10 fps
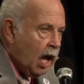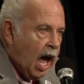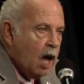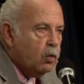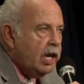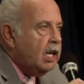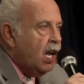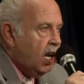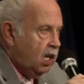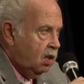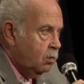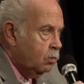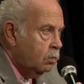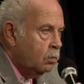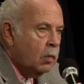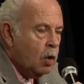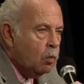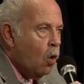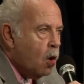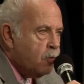And we need
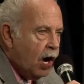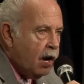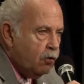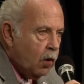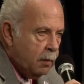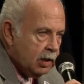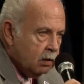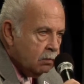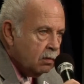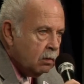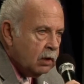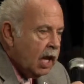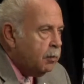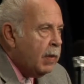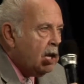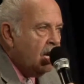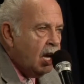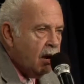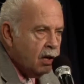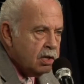more brave women like Becky
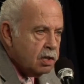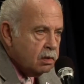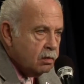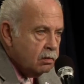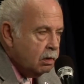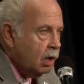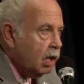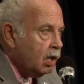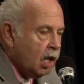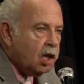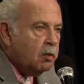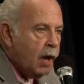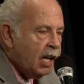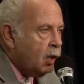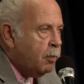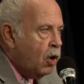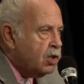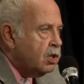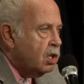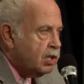Garrettson that will make the
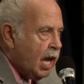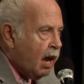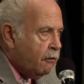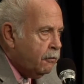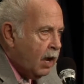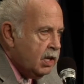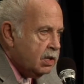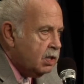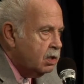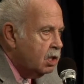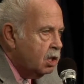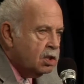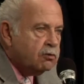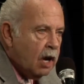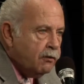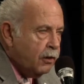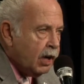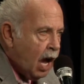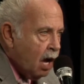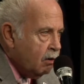personal sacrifice to run for
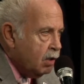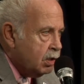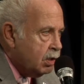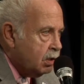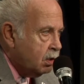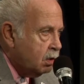Congress.